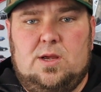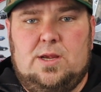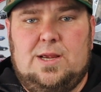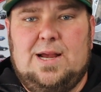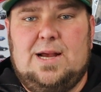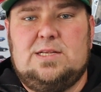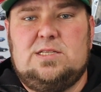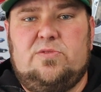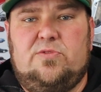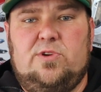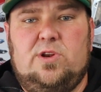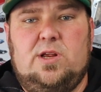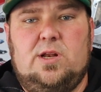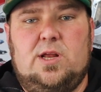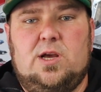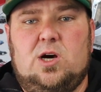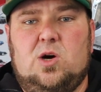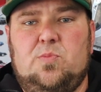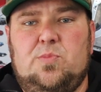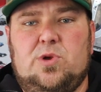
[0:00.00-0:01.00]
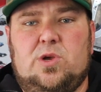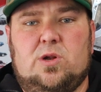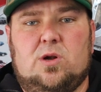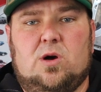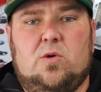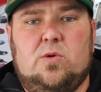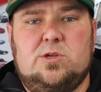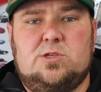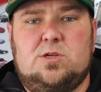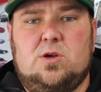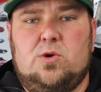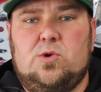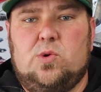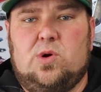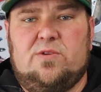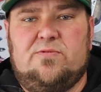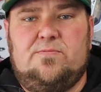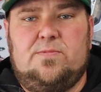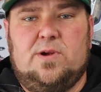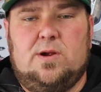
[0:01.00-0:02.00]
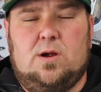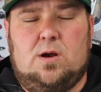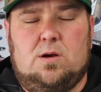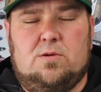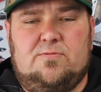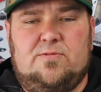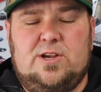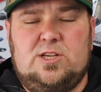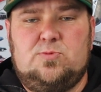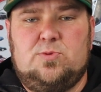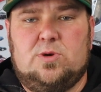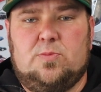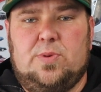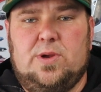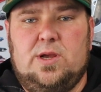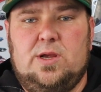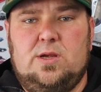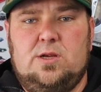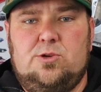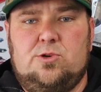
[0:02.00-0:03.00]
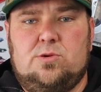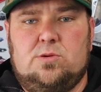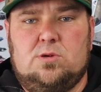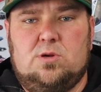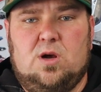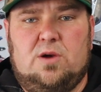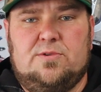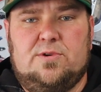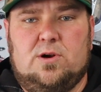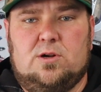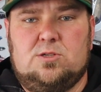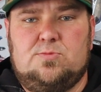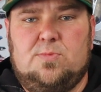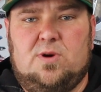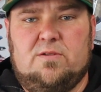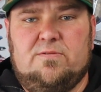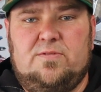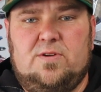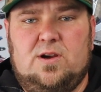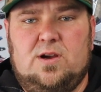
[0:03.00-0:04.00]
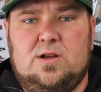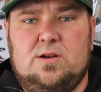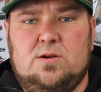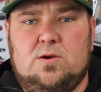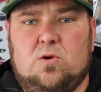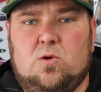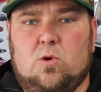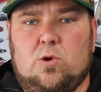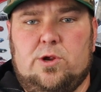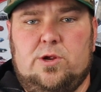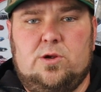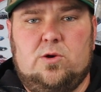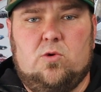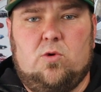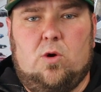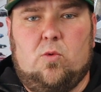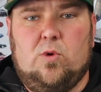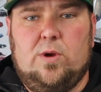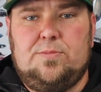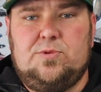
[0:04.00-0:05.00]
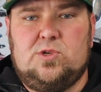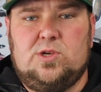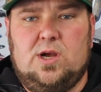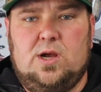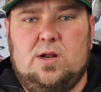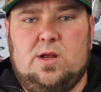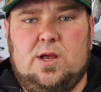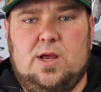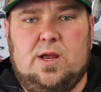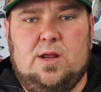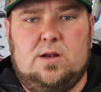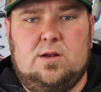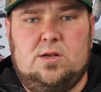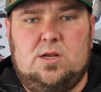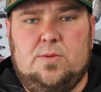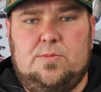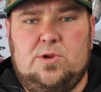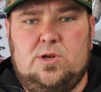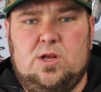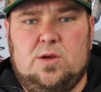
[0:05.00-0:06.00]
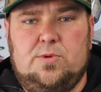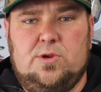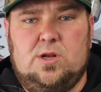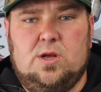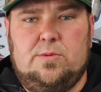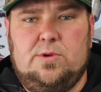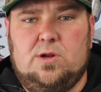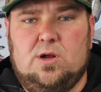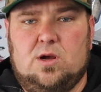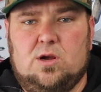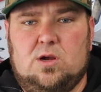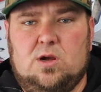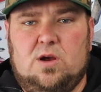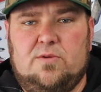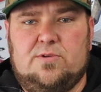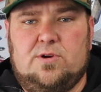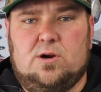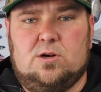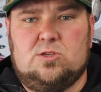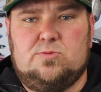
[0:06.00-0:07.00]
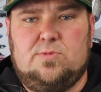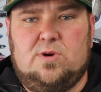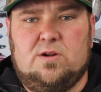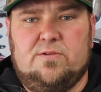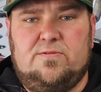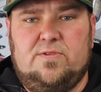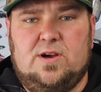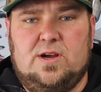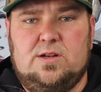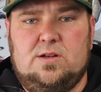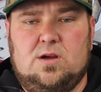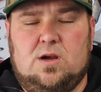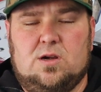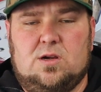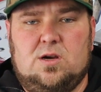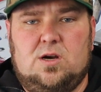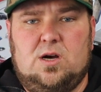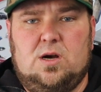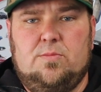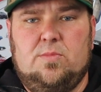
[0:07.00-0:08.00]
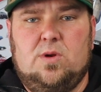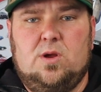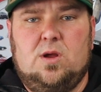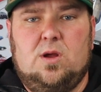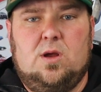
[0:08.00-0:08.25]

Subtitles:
Guys, if you need help, you can always go to our Facebook page, Golf Carts Modified, or you can go to our website at www.golfcartsmodified.com.